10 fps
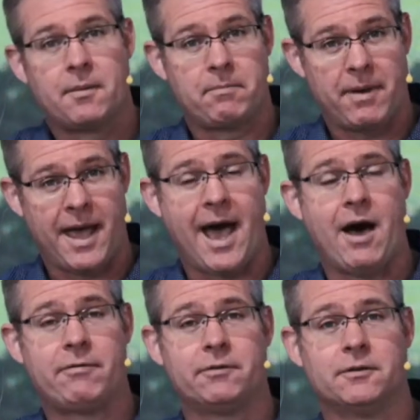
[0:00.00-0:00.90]

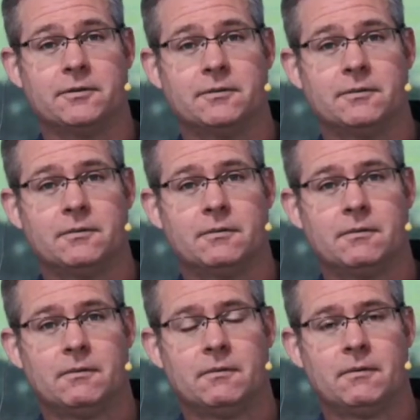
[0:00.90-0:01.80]
powerful,
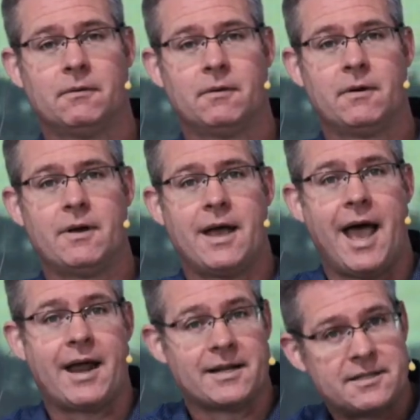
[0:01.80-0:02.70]

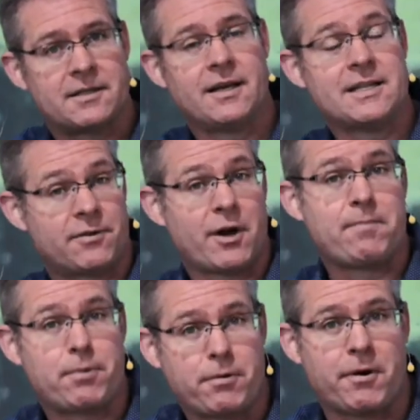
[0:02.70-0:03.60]
and it's, it's very
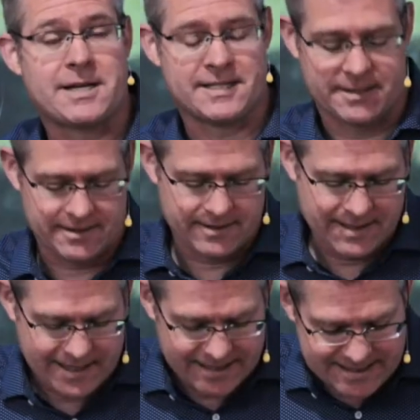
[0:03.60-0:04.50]
present.
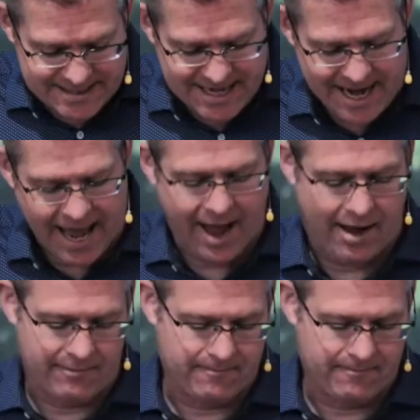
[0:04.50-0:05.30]
It's now.